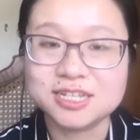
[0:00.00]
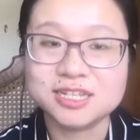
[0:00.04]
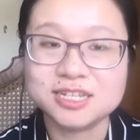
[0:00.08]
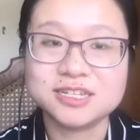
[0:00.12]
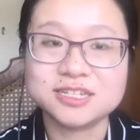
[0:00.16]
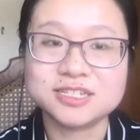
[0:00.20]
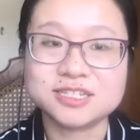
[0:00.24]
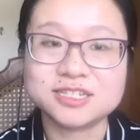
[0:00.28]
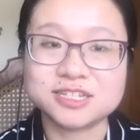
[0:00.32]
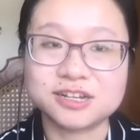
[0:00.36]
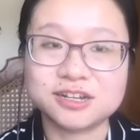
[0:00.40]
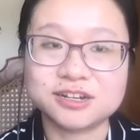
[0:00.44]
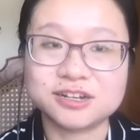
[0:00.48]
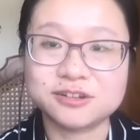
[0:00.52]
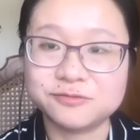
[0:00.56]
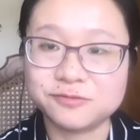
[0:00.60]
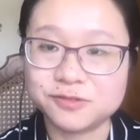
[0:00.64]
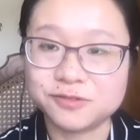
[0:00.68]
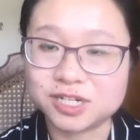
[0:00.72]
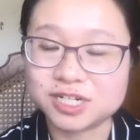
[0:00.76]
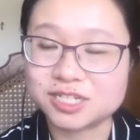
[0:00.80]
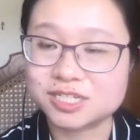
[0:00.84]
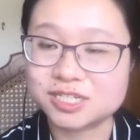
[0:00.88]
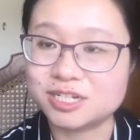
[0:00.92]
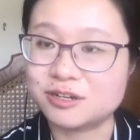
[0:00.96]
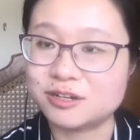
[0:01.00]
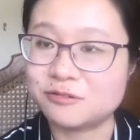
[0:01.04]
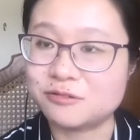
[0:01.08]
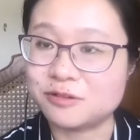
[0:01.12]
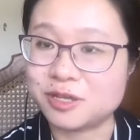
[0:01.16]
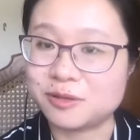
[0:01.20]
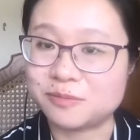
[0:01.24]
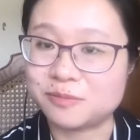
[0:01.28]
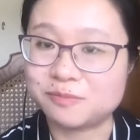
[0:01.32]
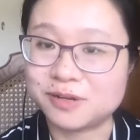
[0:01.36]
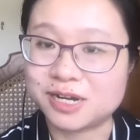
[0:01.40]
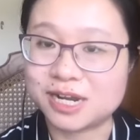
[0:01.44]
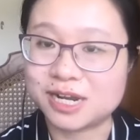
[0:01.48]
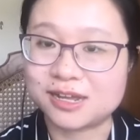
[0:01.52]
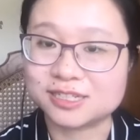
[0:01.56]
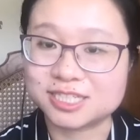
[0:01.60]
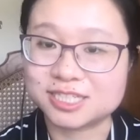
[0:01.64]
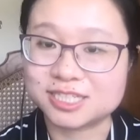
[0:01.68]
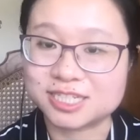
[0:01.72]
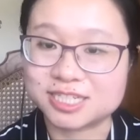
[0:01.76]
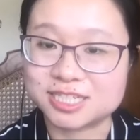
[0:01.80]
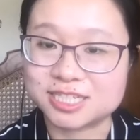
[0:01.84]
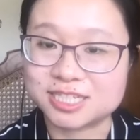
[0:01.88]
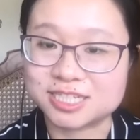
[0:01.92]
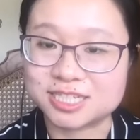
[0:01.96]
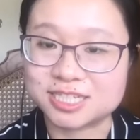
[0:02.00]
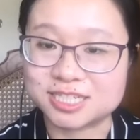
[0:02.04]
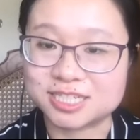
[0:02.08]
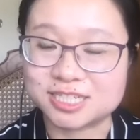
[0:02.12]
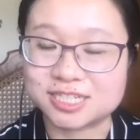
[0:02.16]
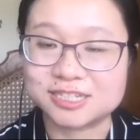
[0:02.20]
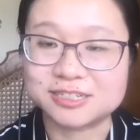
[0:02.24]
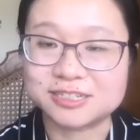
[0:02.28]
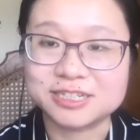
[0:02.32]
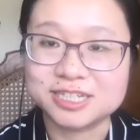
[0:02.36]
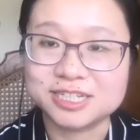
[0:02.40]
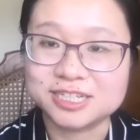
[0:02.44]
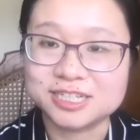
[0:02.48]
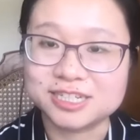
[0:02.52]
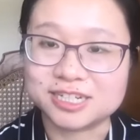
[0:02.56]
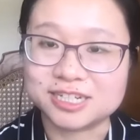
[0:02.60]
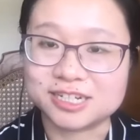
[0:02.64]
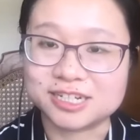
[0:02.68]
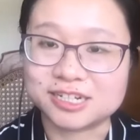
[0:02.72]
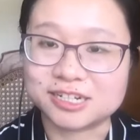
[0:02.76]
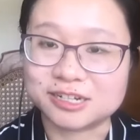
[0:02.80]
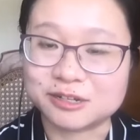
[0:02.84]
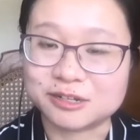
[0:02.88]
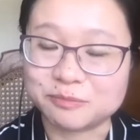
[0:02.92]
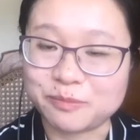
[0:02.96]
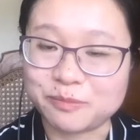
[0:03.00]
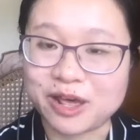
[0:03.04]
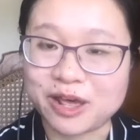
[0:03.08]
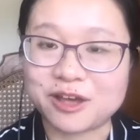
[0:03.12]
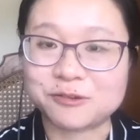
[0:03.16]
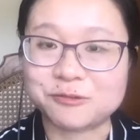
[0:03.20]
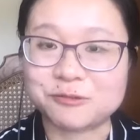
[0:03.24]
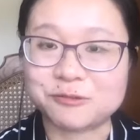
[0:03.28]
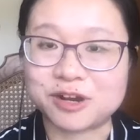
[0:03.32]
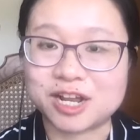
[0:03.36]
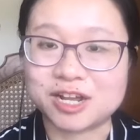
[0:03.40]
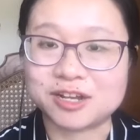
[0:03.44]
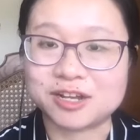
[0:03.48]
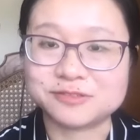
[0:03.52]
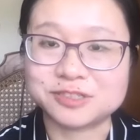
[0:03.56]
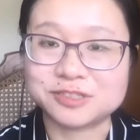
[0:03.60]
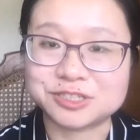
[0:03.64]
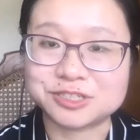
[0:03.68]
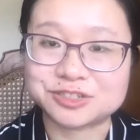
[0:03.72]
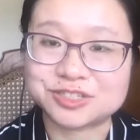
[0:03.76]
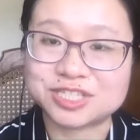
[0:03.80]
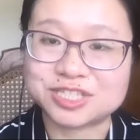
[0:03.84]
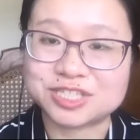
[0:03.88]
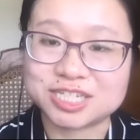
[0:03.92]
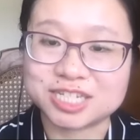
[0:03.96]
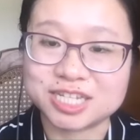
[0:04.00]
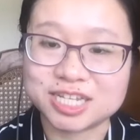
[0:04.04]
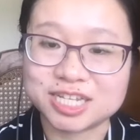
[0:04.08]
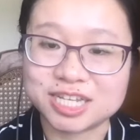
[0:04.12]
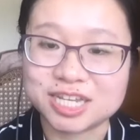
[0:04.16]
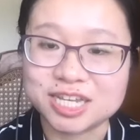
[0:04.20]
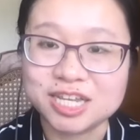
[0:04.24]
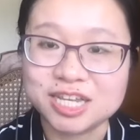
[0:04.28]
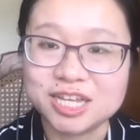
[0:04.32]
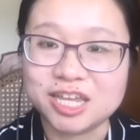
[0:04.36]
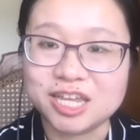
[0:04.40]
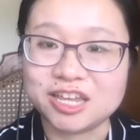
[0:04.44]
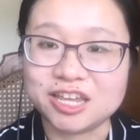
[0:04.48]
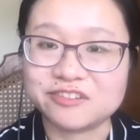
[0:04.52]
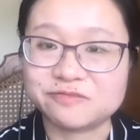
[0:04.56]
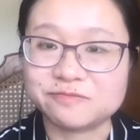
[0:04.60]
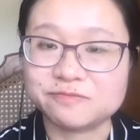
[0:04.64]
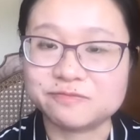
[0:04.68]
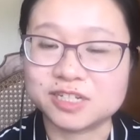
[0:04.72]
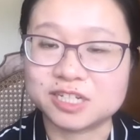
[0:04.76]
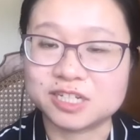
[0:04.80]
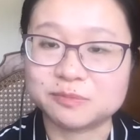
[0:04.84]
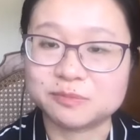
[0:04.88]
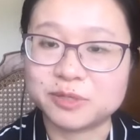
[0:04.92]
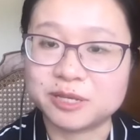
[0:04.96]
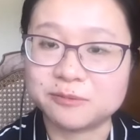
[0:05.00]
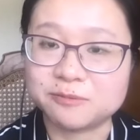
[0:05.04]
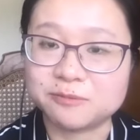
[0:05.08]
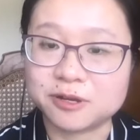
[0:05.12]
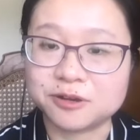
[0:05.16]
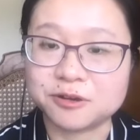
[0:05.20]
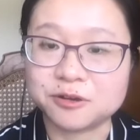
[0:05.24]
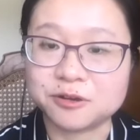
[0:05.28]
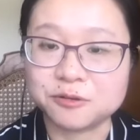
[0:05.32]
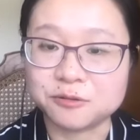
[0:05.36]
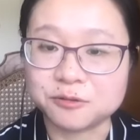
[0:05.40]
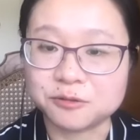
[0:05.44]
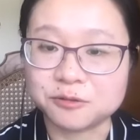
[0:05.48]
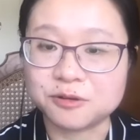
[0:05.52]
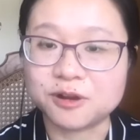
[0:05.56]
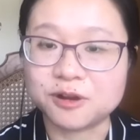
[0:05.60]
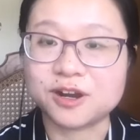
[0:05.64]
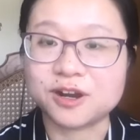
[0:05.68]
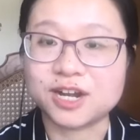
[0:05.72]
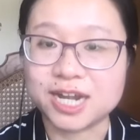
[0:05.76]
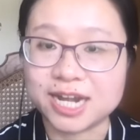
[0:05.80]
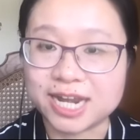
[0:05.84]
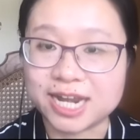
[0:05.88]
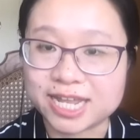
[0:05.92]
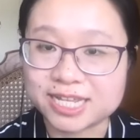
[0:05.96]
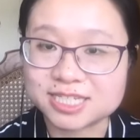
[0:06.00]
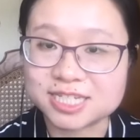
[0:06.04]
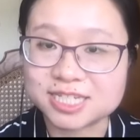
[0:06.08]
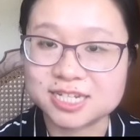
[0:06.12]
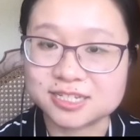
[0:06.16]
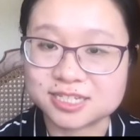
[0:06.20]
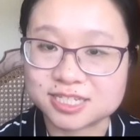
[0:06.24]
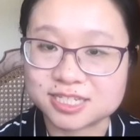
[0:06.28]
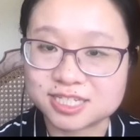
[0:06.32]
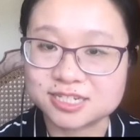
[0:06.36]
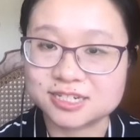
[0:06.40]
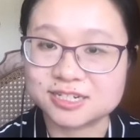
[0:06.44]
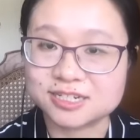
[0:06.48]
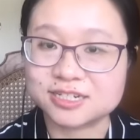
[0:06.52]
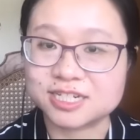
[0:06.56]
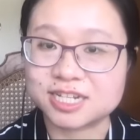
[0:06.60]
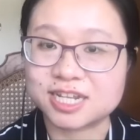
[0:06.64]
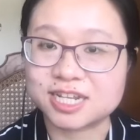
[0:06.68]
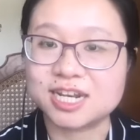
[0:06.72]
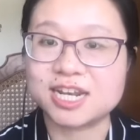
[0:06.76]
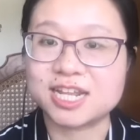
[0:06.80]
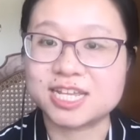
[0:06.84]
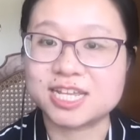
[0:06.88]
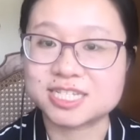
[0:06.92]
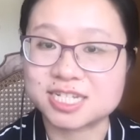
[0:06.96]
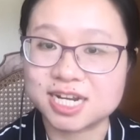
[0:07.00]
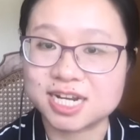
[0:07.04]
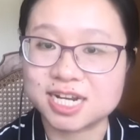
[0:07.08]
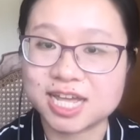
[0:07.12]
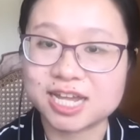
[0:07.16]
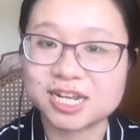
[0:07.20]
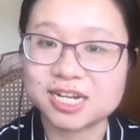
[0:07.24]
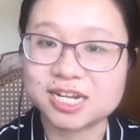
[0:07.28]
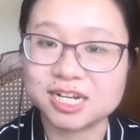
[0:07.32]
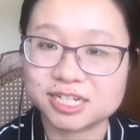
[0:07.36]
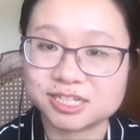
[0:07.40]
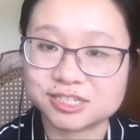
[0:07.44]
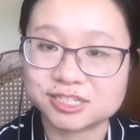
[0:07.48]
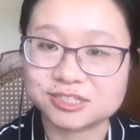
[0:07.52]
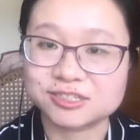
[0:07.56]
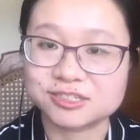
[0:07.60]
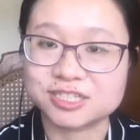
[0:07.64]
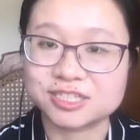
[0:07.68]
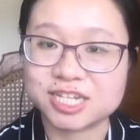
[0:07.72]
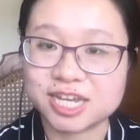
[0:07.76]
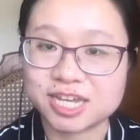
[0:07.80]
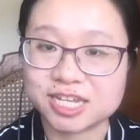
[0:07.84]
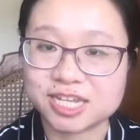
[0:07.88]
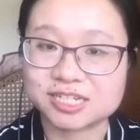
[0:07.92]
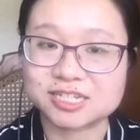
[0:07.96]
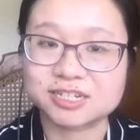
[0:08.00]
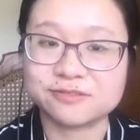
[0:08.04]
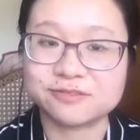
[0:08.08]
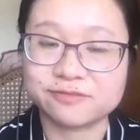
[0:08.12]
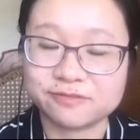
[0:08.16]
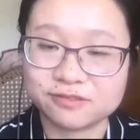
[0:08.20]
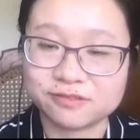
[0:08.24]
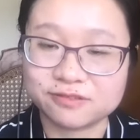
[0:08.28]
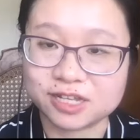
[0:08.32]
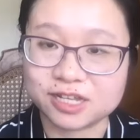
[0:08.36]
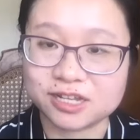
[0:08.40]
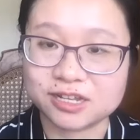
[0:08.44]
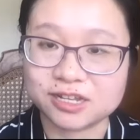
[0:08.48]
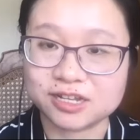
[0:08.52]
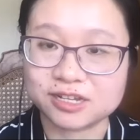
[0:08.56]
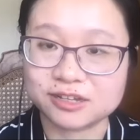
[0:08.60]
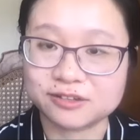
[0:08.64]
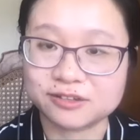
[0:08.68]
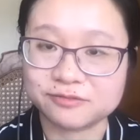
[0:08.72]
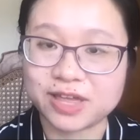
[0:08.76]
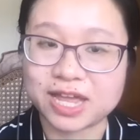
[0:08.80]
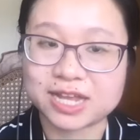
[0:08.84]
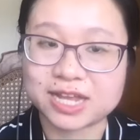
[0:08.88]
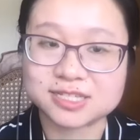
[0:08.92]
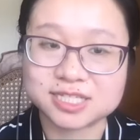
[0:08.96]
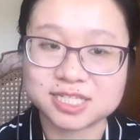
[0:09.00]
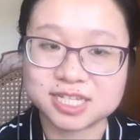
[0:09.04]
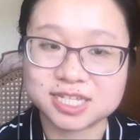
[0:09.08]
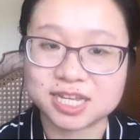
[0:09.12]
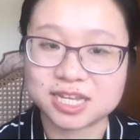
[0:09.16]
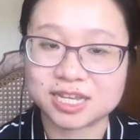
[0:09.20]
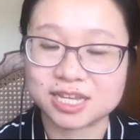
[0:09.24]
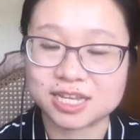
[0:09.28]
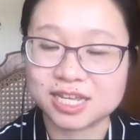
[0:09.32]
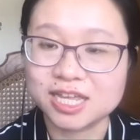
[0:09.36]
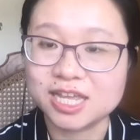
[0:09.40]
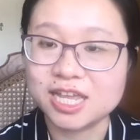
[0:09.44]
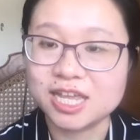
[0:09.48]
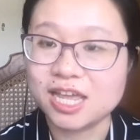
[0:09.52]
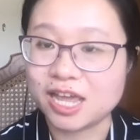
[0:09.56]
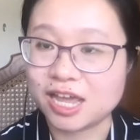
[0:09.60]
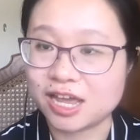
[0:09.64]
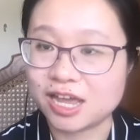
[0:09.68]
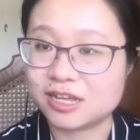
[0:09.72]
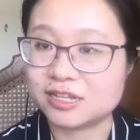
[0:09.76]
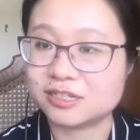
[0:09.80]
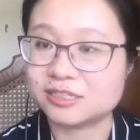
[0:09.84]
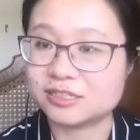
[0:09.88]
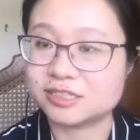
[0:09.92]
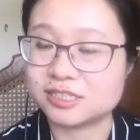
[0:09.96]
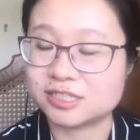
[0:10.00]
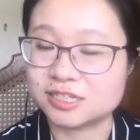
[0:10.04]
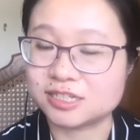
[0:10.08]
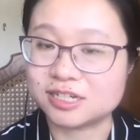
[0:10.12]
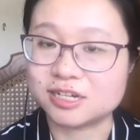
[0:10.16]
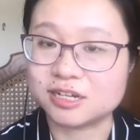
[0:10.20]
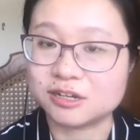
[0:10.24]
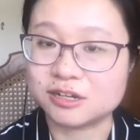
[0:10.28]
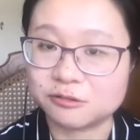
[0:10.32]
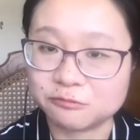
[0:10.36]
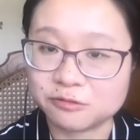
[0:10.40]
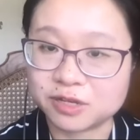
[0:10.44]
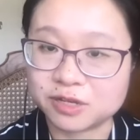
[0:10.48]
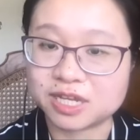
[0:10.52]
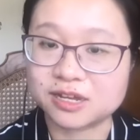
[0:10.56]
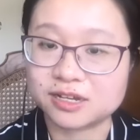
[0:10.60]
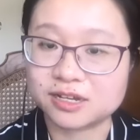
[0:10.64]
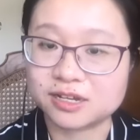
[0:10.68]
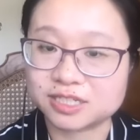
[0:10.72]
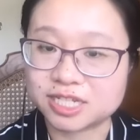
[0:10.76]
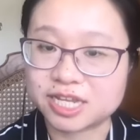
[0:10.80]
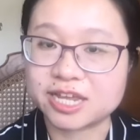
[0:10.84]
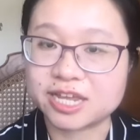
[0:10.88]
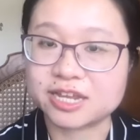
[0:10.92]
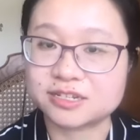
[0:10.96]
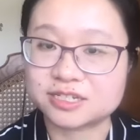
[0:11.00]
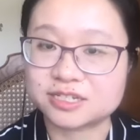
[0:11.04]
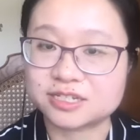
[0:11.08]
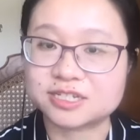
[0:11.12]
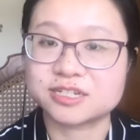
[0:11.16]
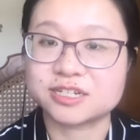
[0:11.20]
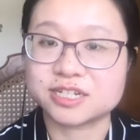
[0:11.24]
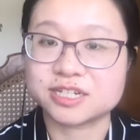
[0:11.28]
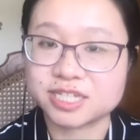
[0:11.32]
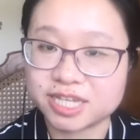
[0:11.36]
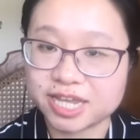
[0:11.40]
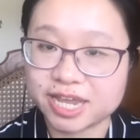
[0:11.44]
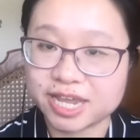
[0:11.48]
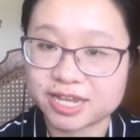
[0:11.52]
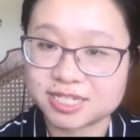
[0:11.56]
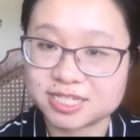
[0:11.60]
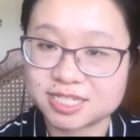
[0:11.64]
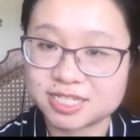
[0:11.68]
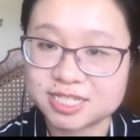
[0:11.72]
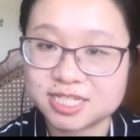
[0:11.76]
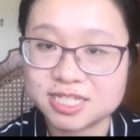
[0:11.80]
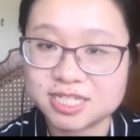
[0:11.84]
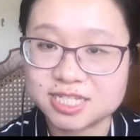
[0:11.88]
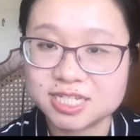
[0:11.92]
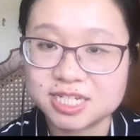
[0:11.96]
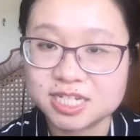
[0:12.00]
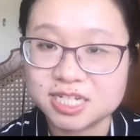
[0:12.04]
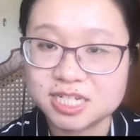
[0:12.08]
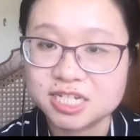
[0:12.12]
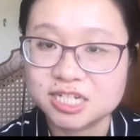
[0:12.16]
So first, we plotted the bar graph to see if the people who are less concerned are less likely to take the vaccine. And we got the answer, yes.